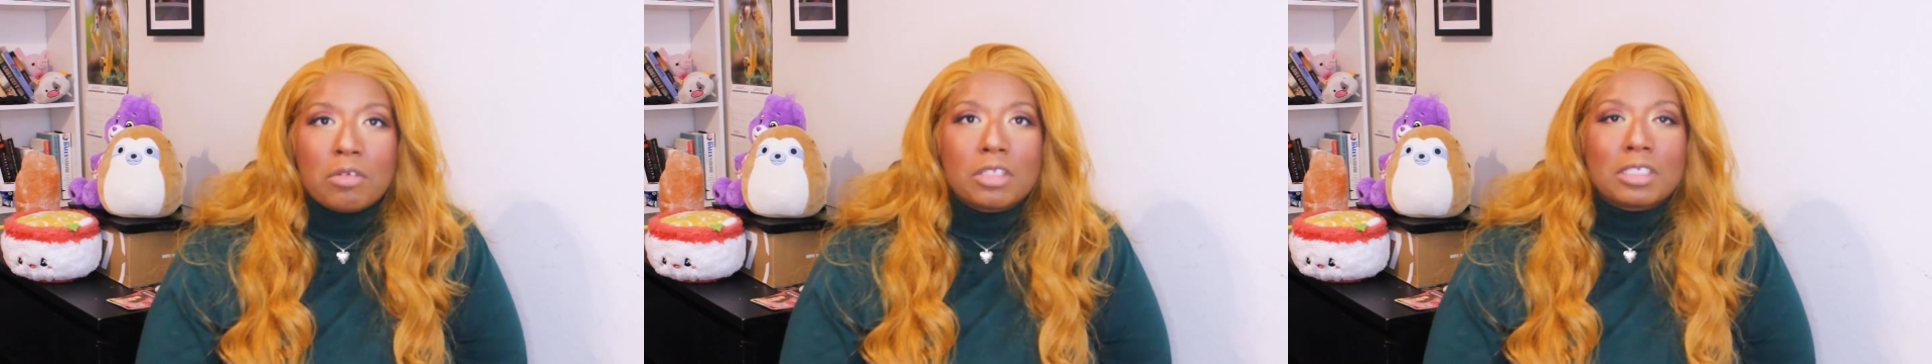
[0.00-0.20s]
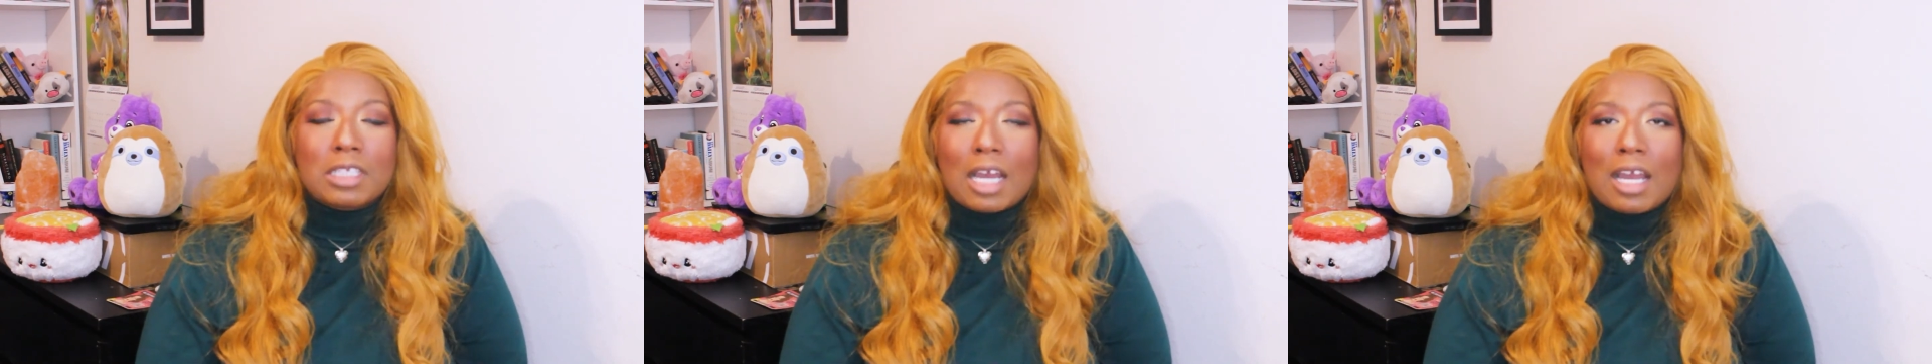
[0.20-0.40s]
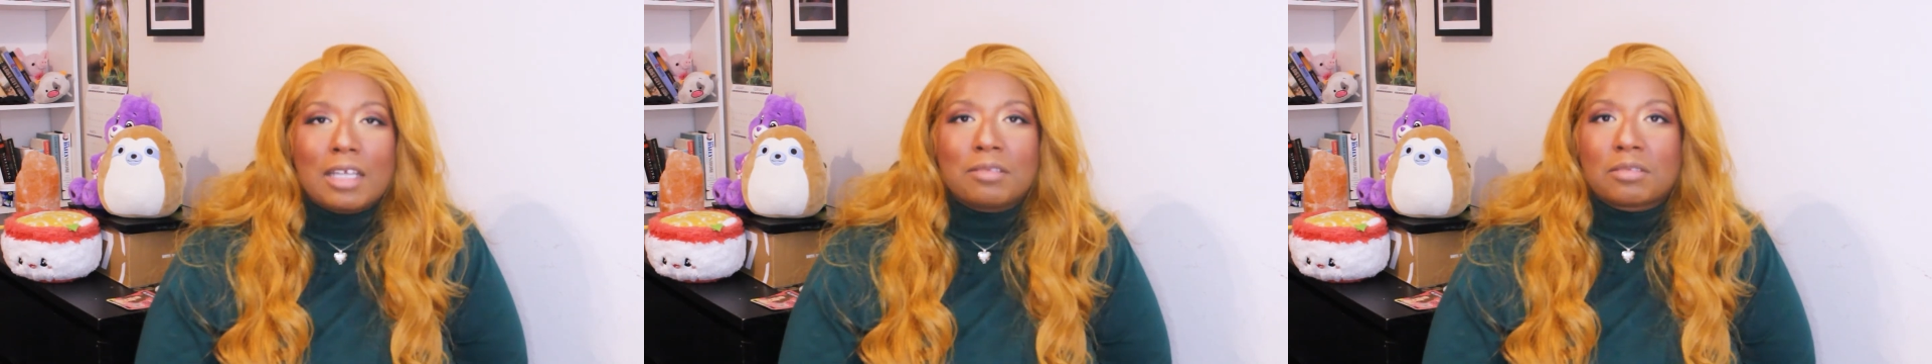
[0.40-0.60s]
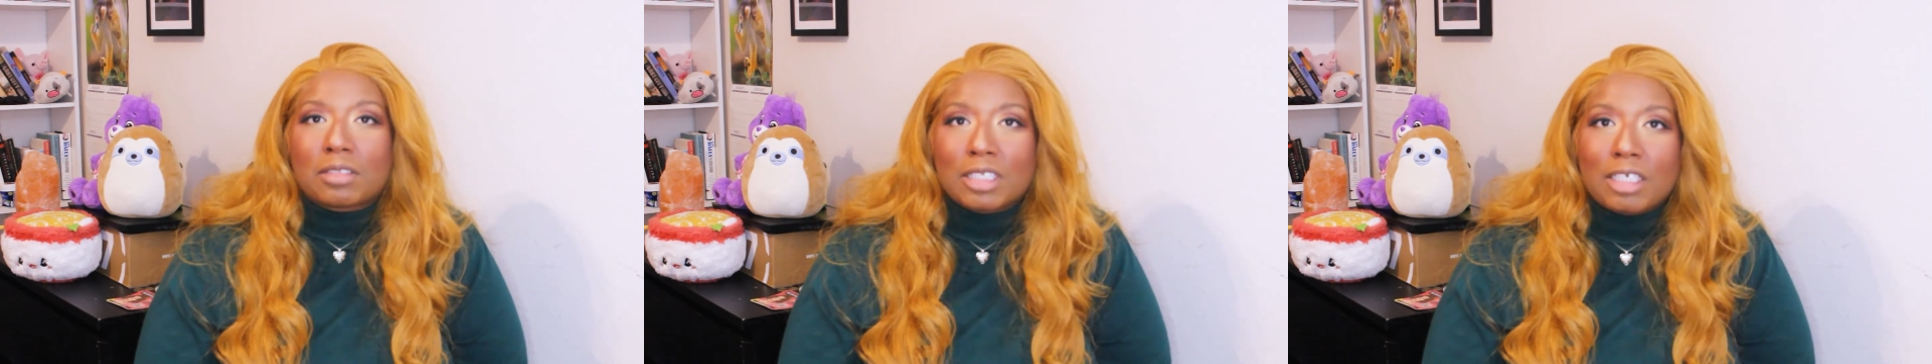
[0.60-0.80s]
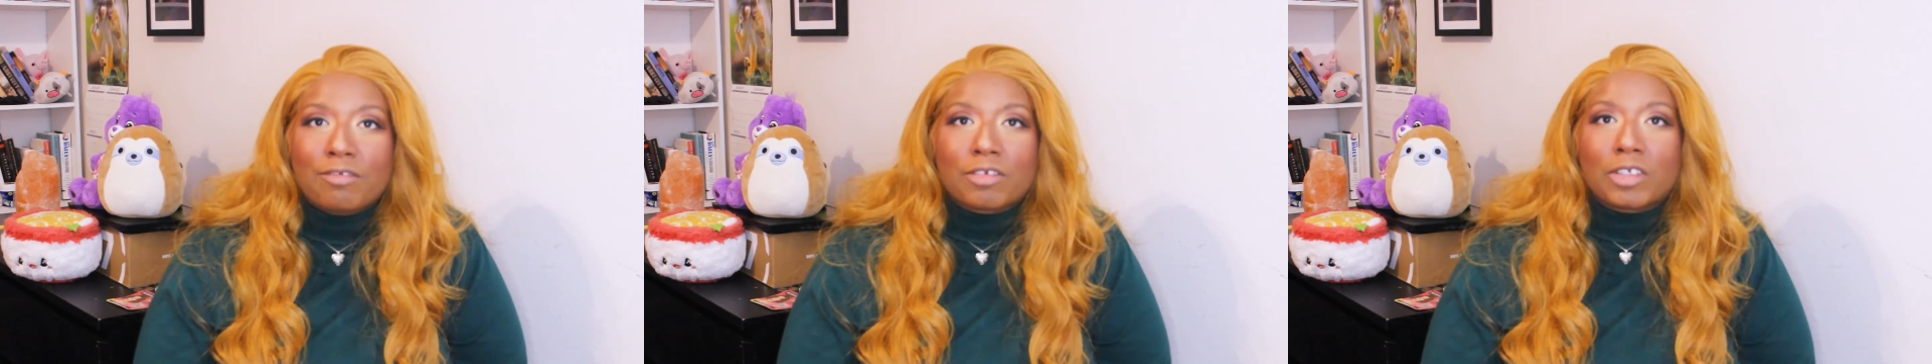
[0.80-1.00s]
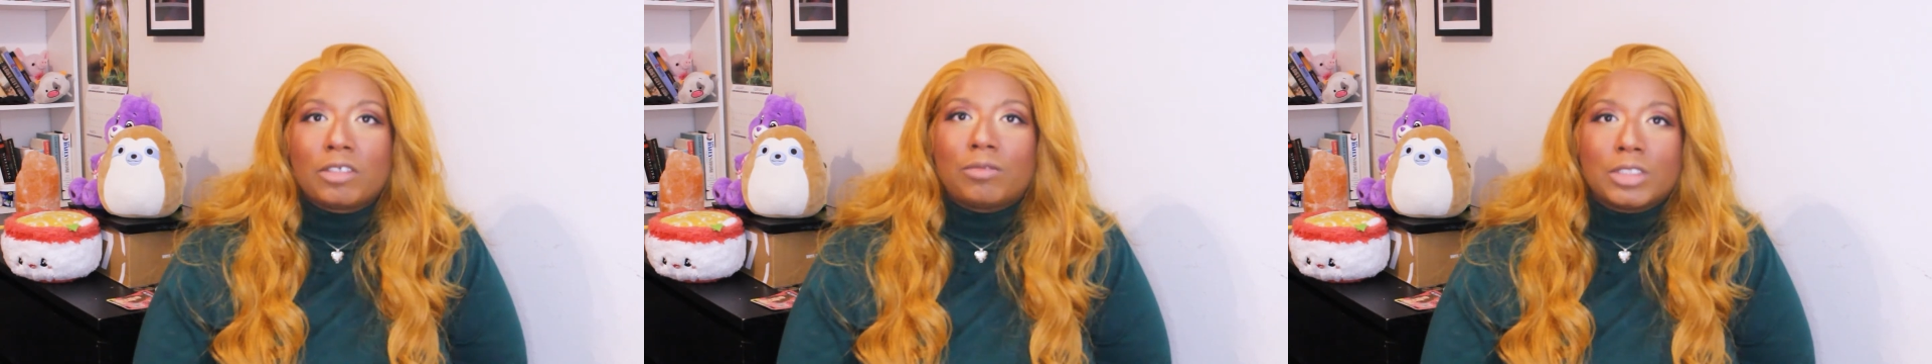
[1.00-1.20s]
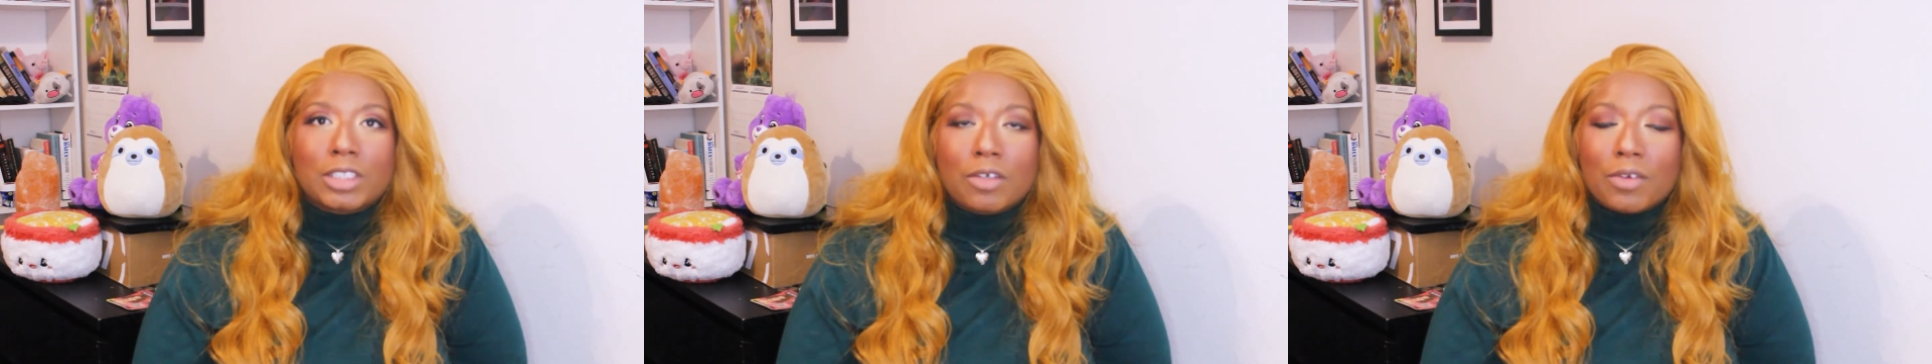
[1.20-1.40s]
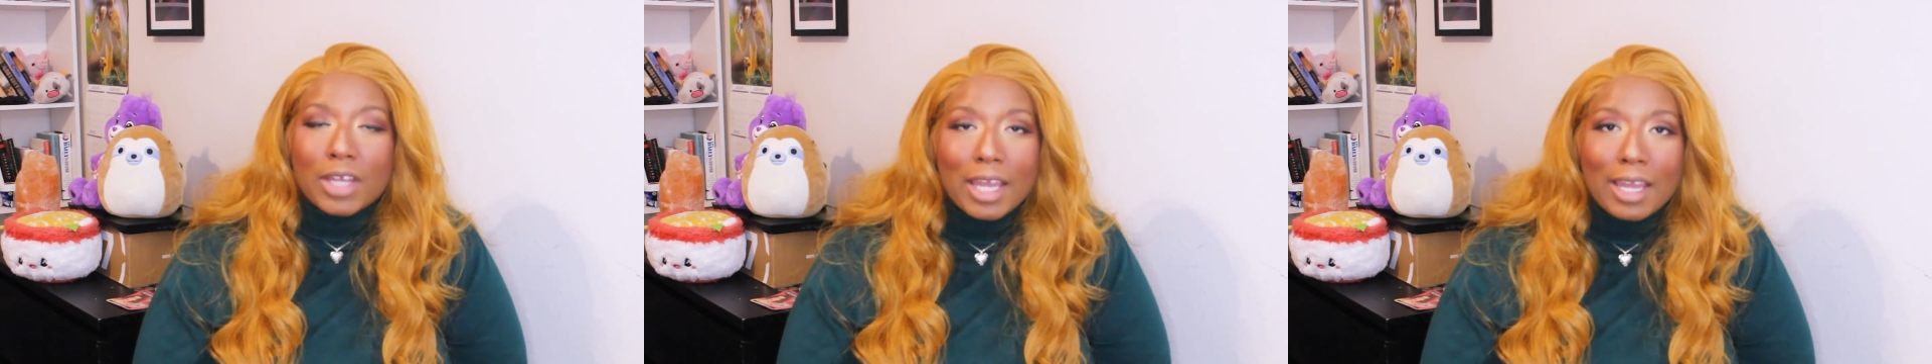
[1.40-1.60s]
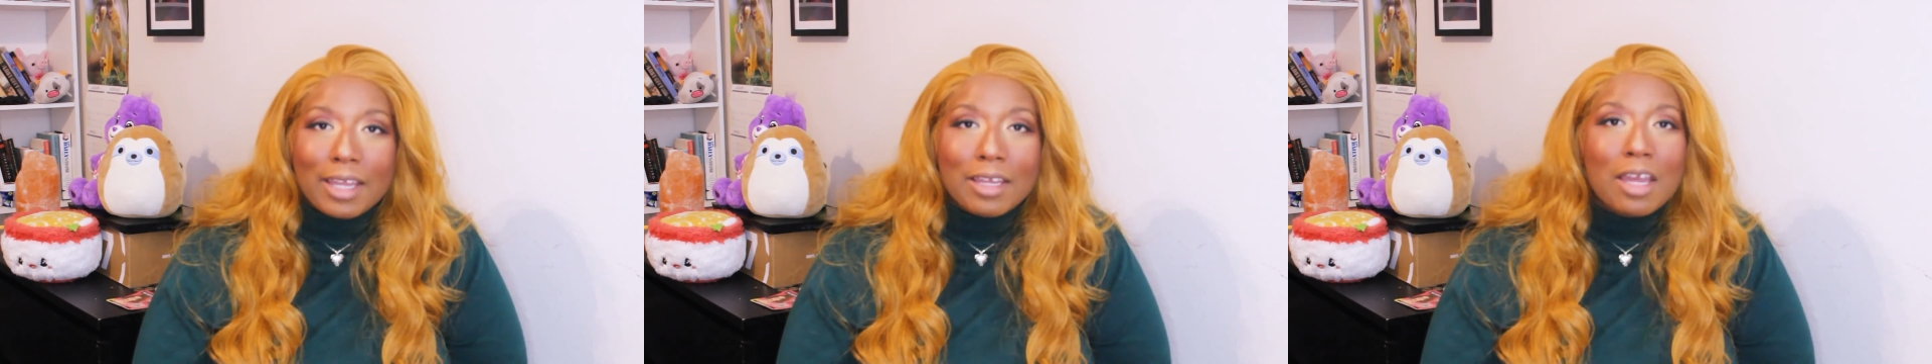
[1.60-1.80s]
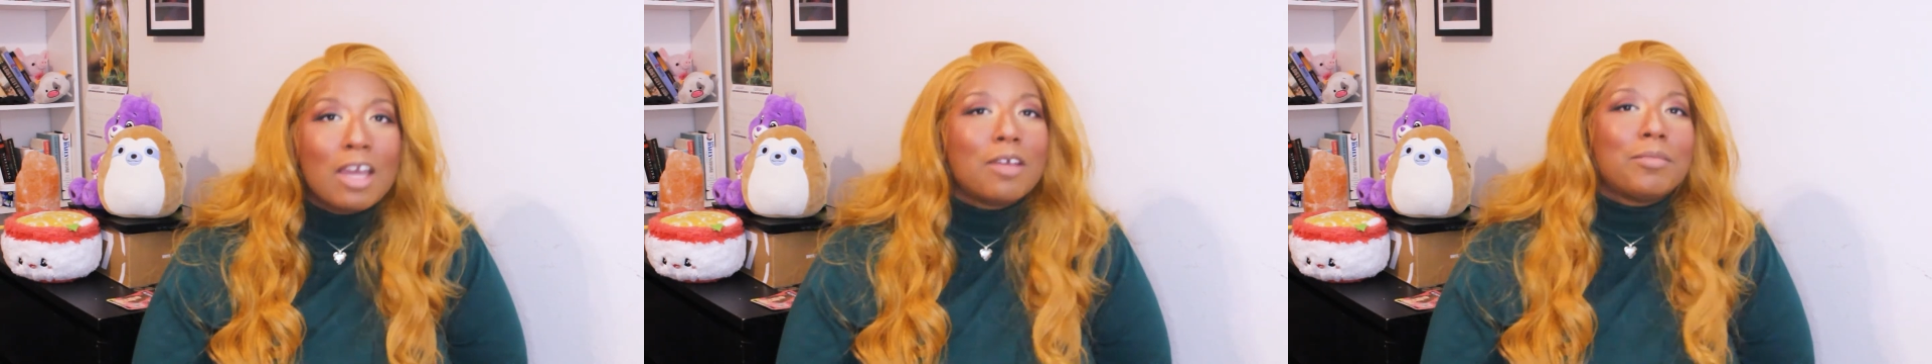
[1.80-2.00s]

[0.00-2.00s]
the time slavery was okay,